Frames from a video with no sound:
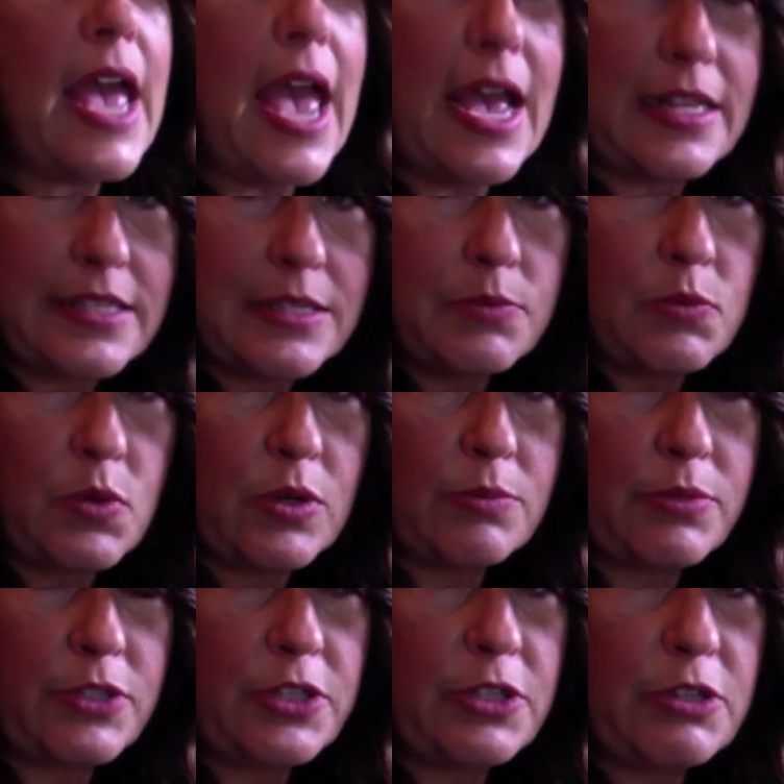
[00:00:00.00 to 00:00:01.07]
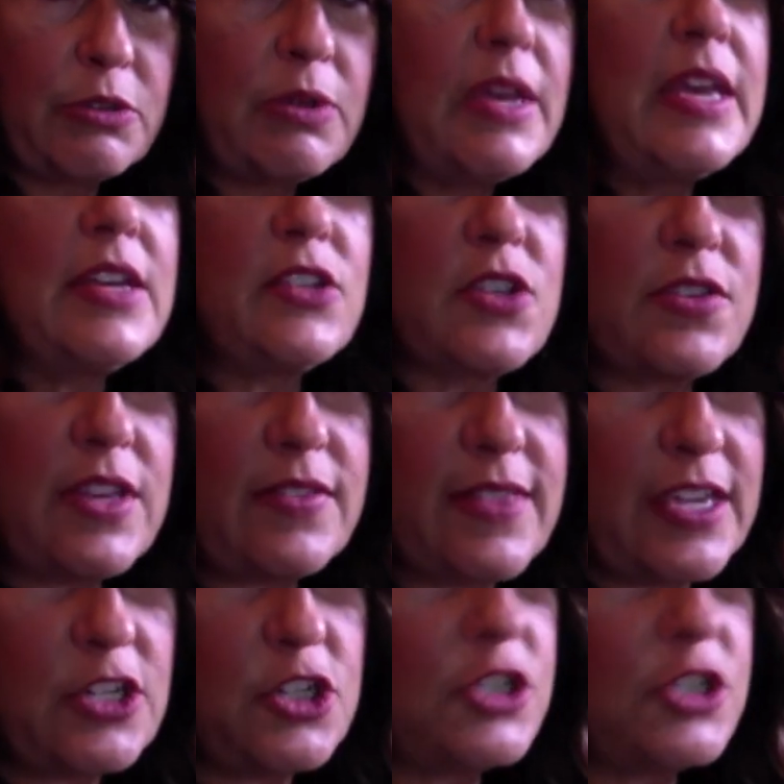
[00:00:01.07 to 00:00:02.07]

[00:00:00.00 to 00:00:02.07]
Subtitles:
add some more blue so that they